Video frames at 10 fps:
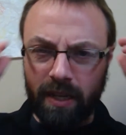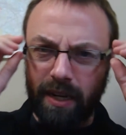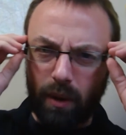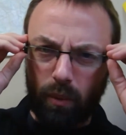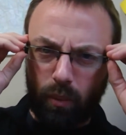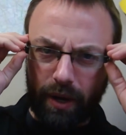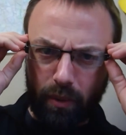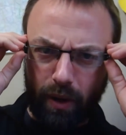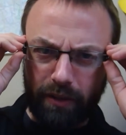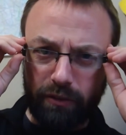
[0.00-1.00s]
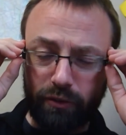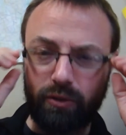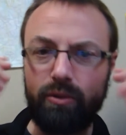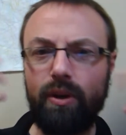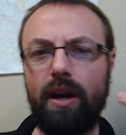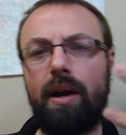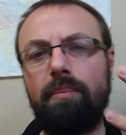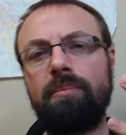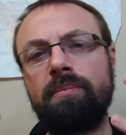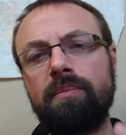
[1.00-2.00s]
Now, what I want
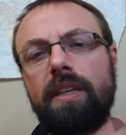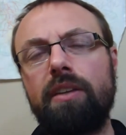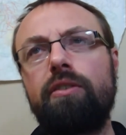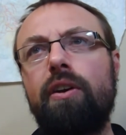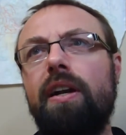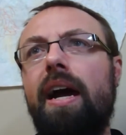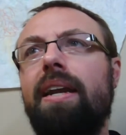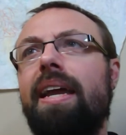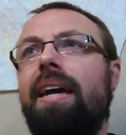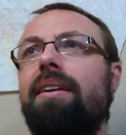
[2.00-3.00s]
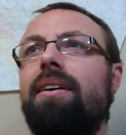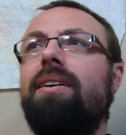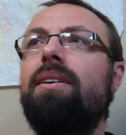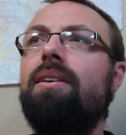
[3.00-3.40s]
to get started on, and